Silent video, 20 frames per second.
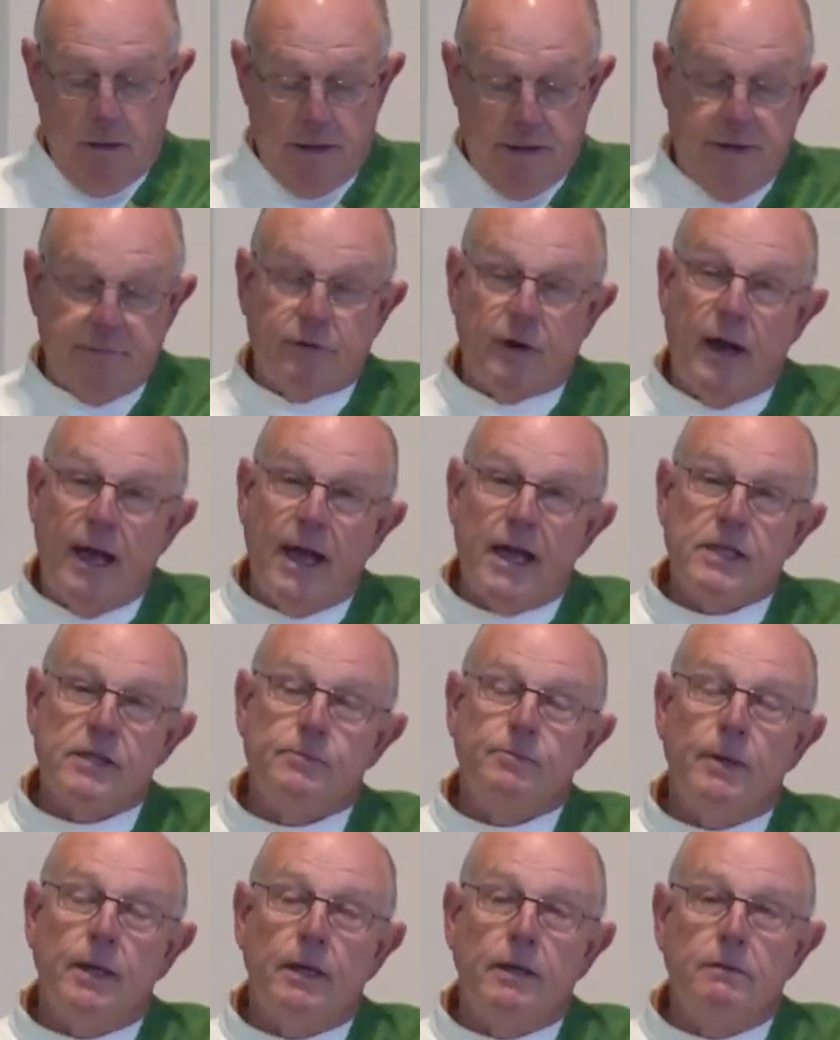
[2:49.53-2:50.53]
Never has
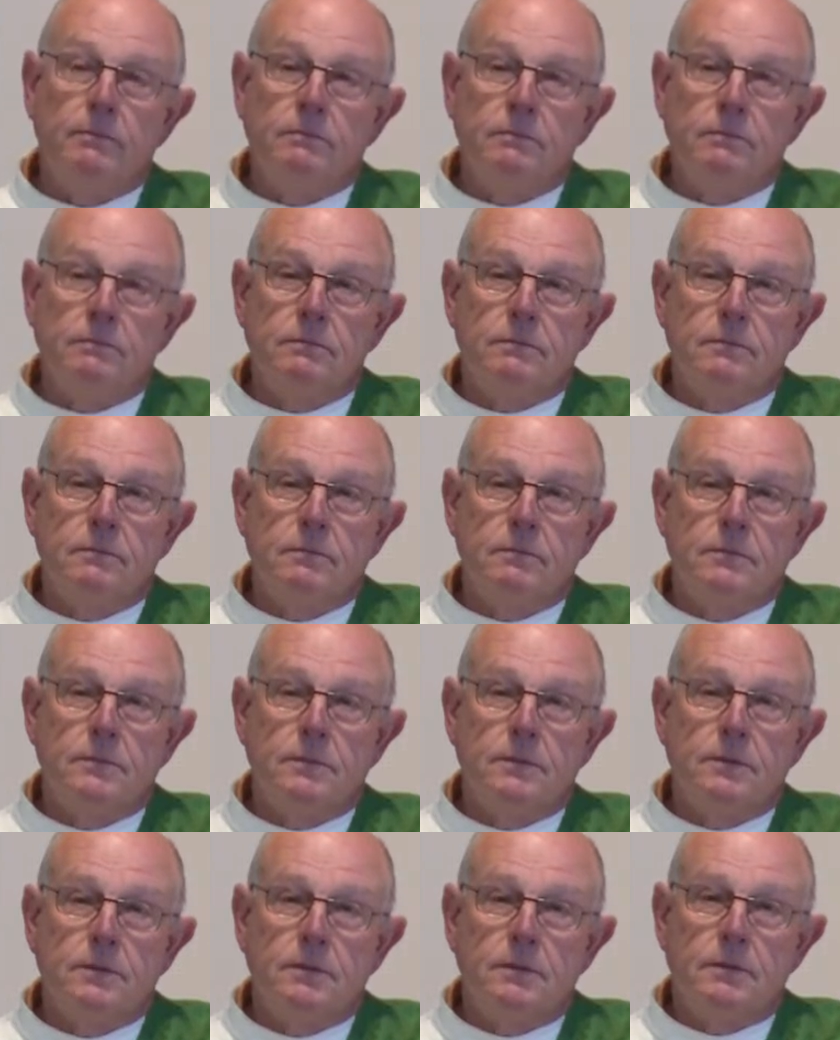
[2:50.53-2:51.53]
been
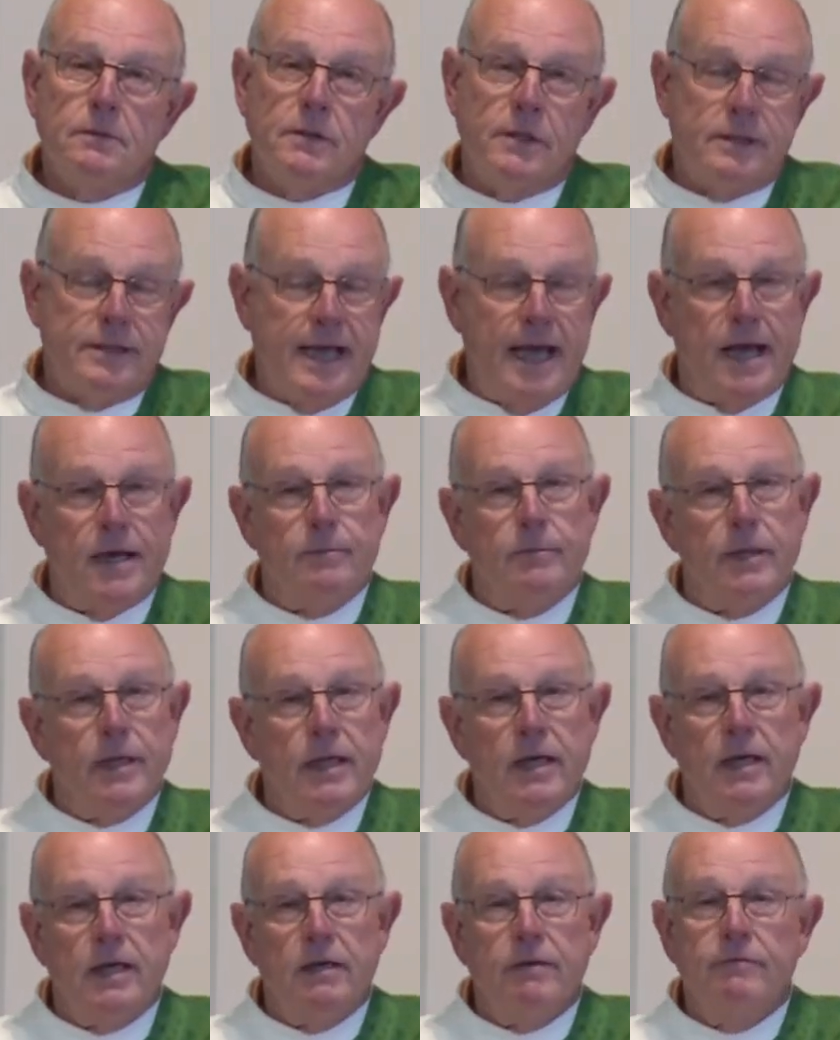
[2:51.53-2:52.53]
since Adam and
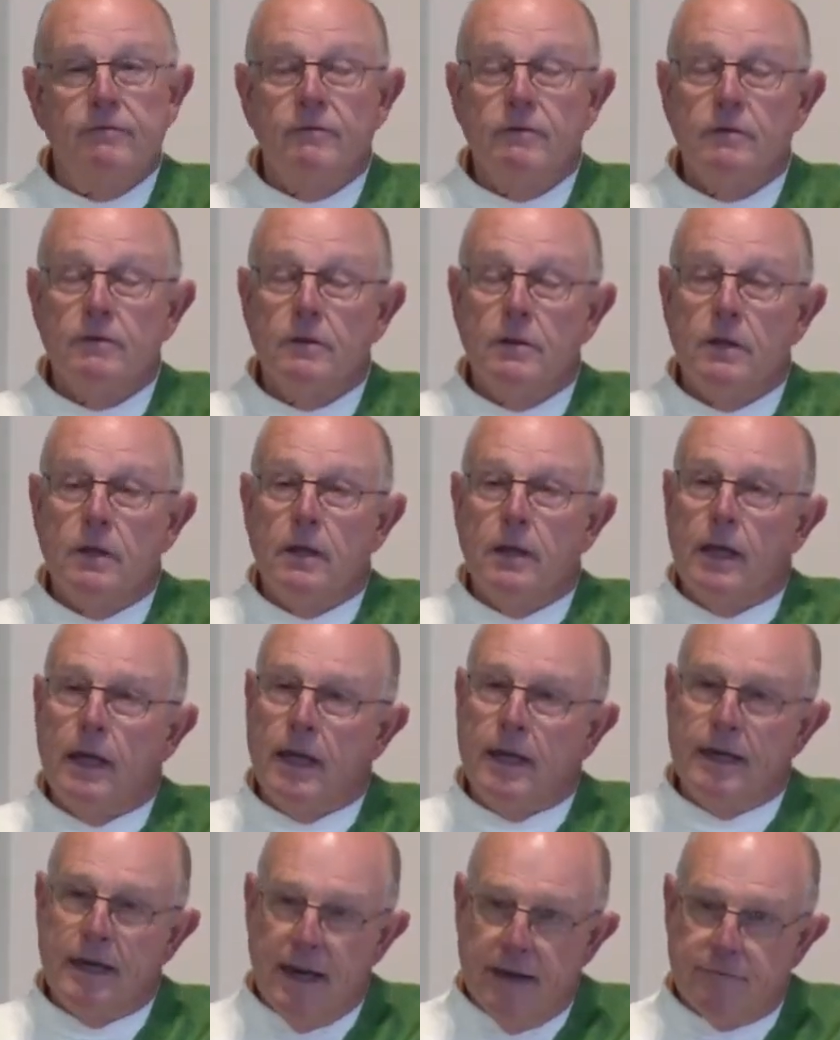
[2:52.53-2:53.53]
Eve,
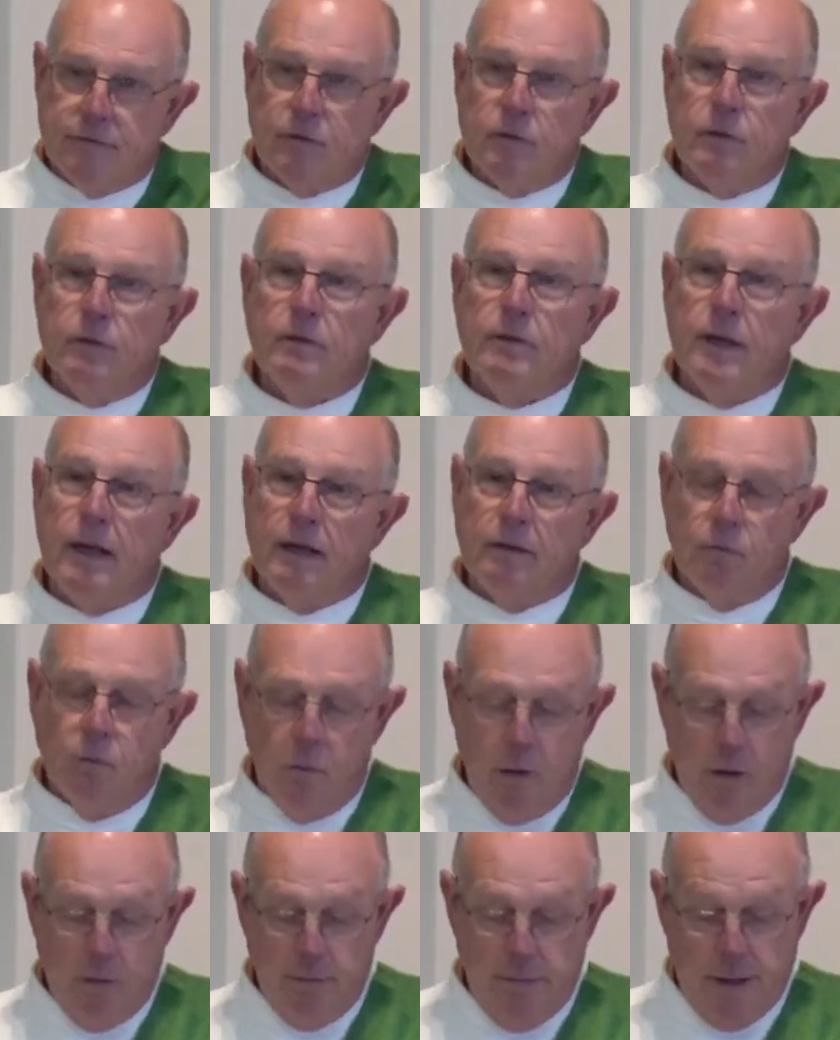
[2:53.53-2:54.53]
and never
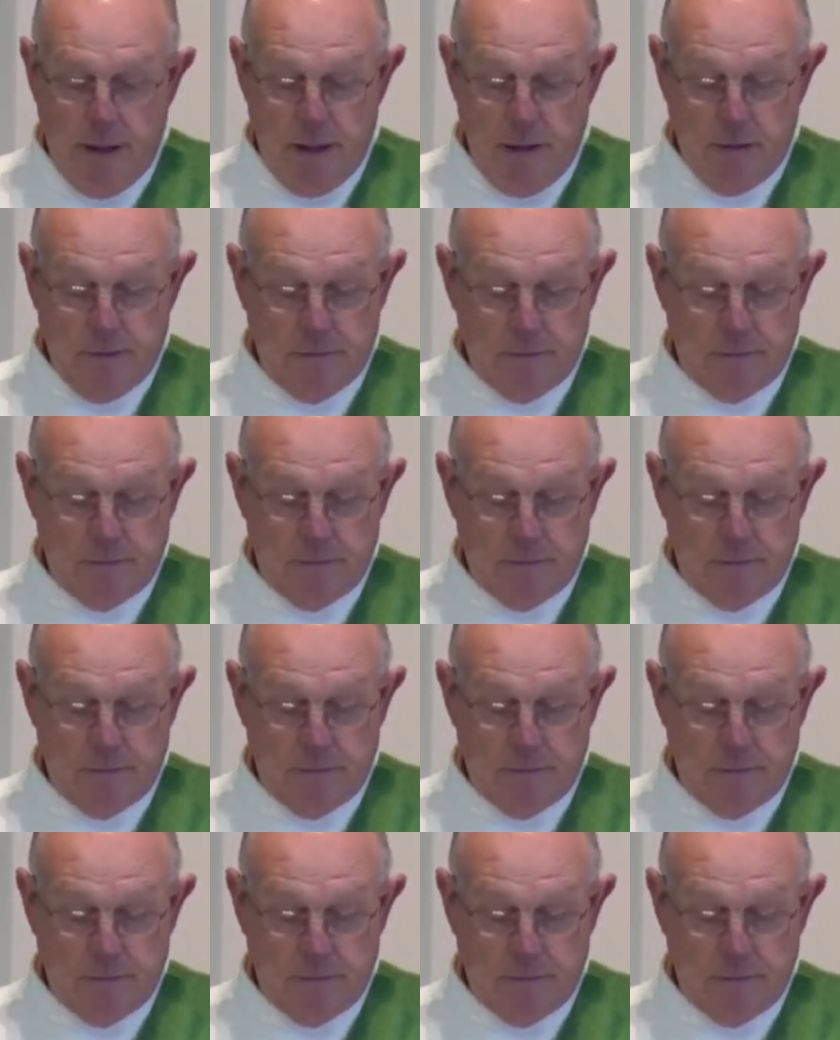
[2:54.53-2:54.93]
will be.